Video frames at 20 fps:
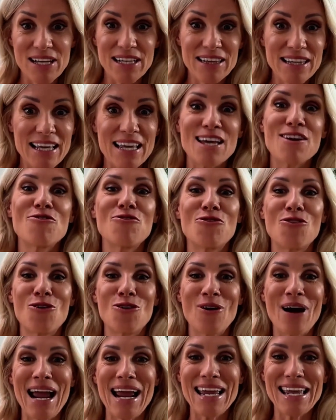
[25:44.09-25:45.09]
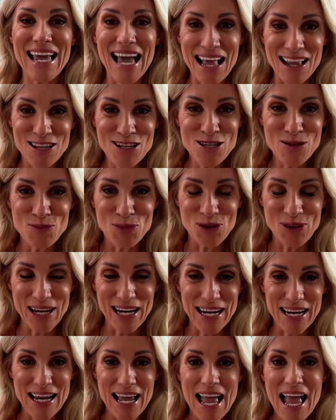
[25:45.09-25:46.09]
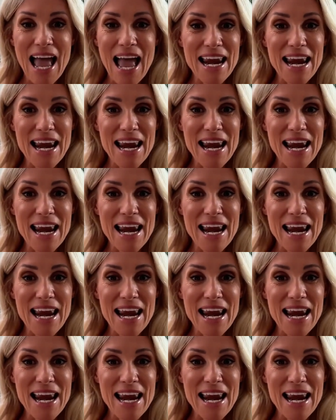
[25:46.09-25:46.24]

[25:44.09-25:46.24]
a link for a calendar booking.